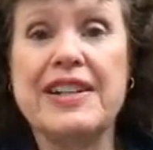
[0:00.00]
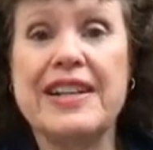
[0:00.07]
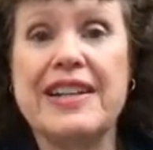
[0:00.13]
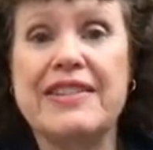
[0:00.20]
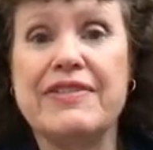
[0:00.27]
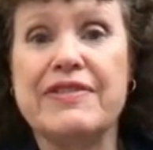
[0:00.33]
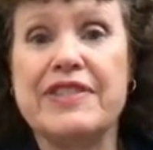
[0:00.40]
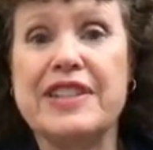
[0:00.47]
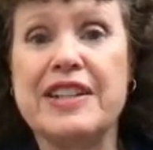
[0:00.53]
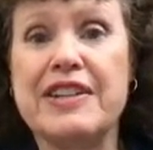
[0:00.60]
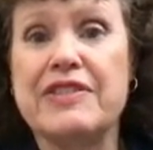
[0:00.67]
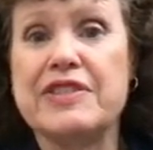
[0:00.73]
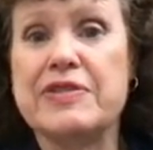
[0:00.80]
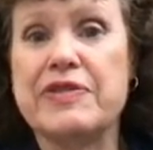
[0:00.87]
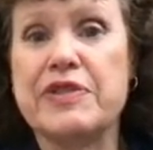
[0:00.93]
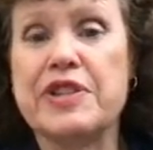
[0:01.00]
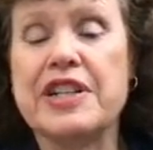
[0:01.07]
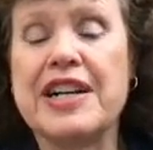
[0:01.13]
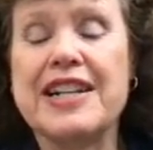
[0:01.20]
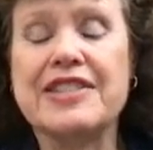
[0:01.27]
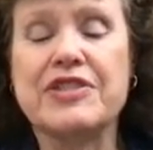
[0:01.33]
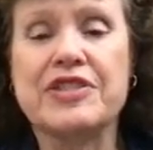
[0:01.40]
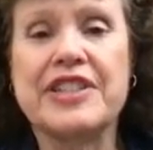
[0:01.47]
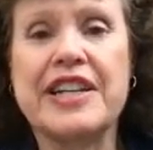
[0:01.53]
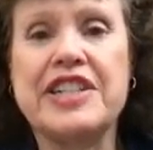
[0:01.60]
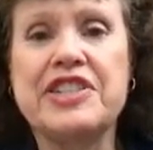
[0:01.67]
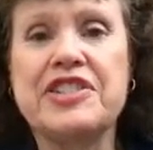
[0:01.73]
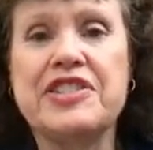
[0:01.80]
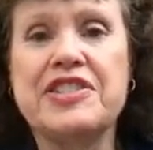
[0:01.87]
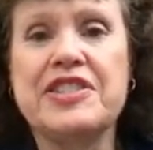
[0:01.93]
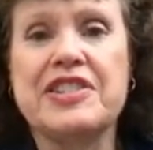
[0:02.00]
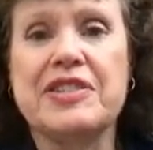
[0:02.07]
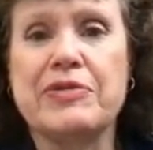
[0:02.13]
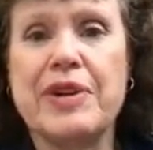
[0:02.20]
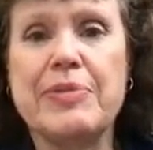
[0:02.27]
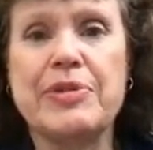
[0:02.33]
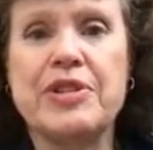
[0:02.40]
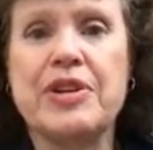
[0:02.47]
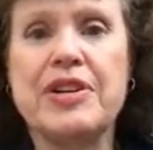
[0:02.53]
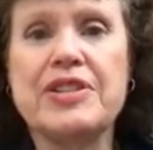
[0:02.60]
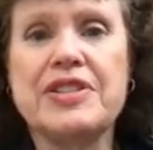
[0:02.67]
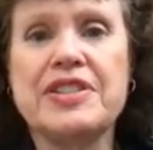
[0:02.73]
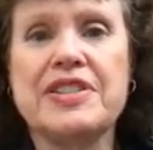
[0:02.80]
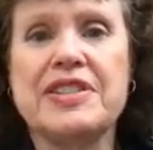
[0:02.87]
and it's for the consultations and the webinars,